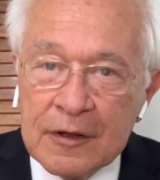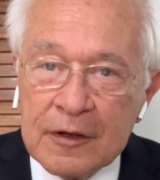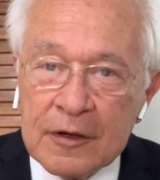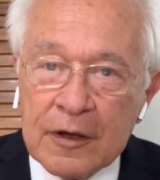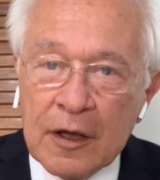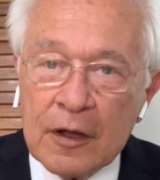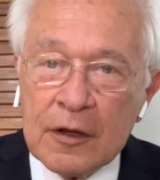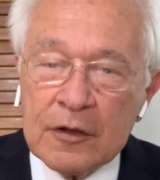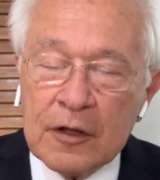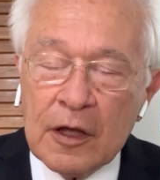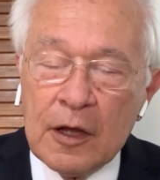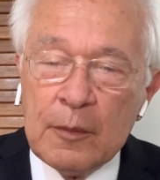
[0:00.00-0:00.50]

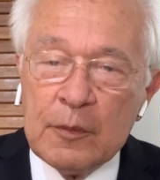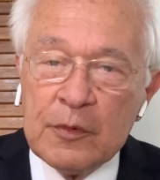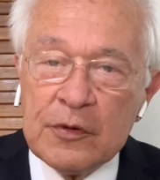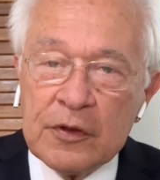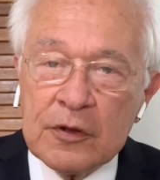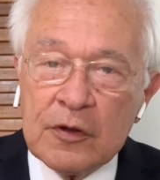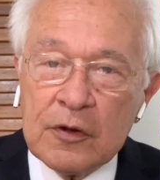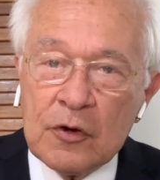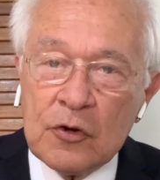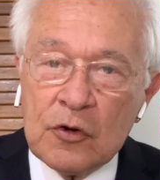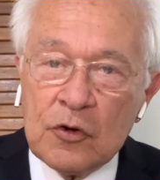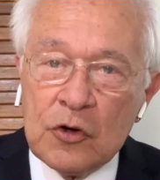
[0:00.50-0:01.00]
can come to
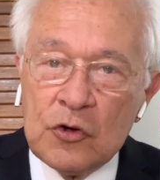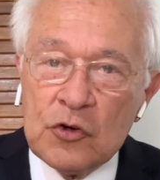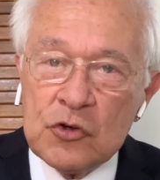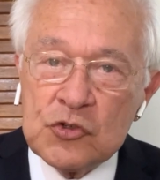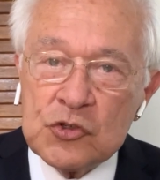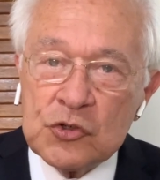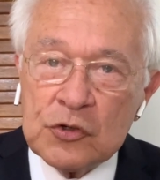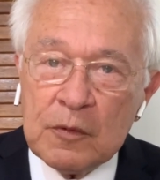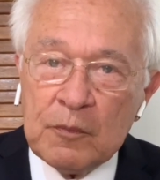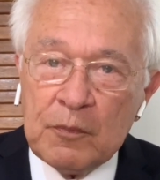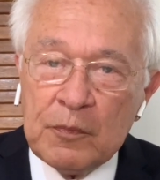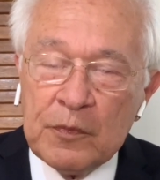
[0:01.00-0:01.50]
the
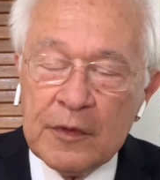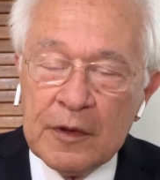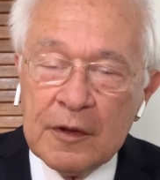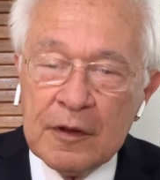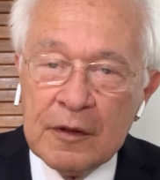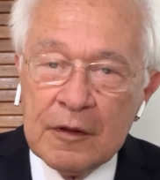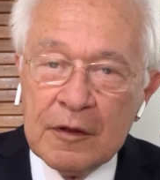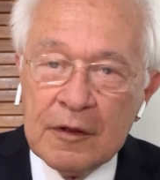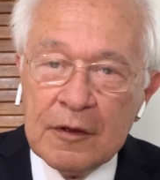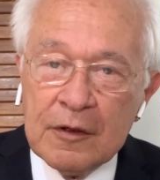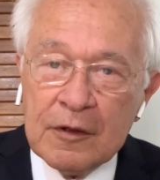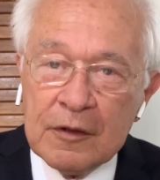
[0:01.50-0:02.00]
conclusion
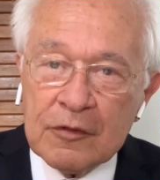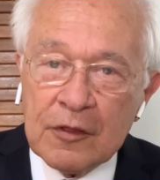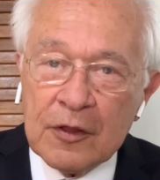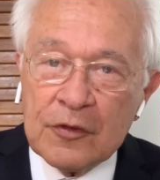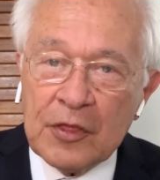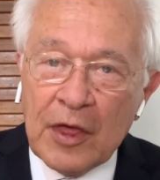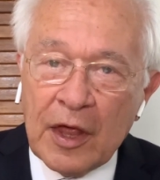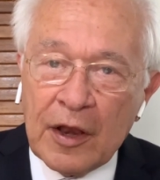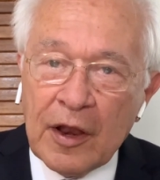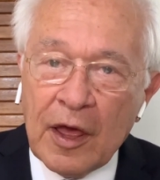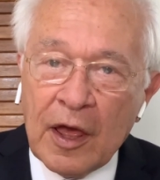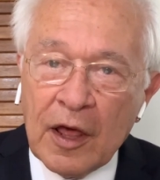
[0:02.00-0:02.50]
that
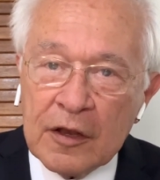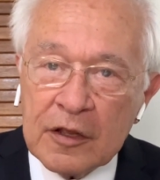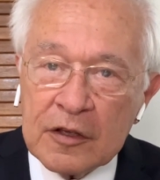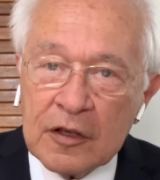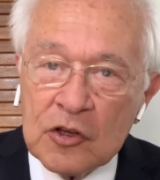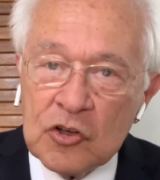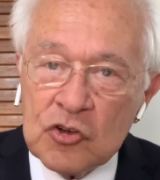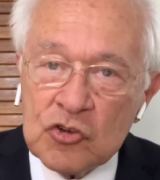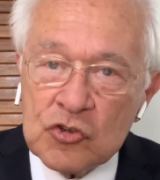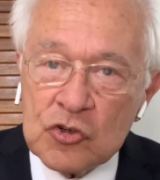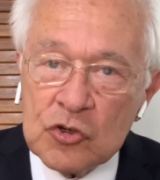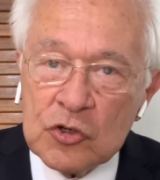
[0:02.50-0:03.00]
that
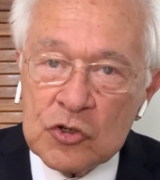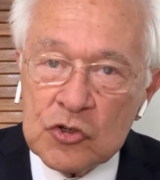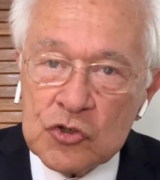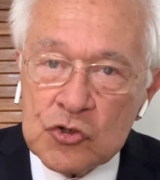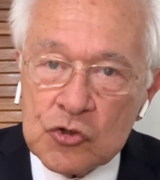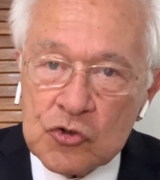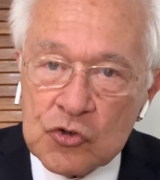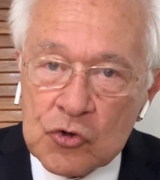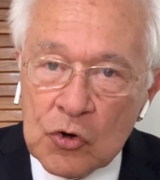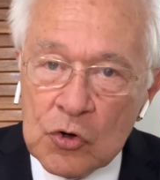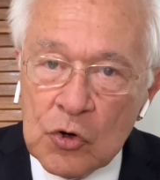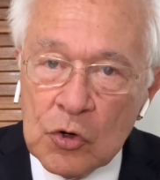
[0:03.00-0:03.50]
allegation is
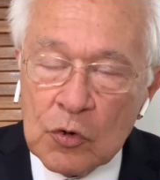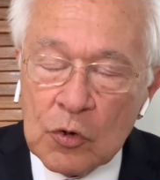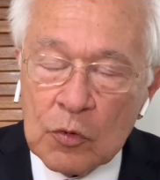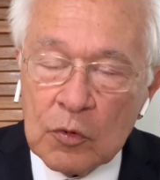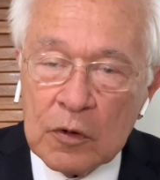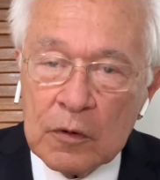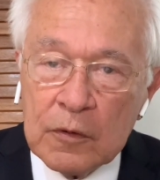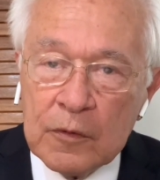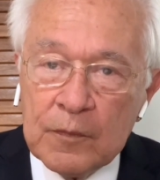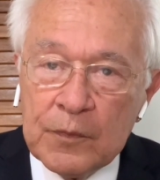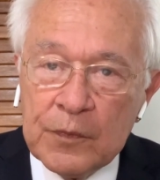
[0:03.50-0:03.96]
true.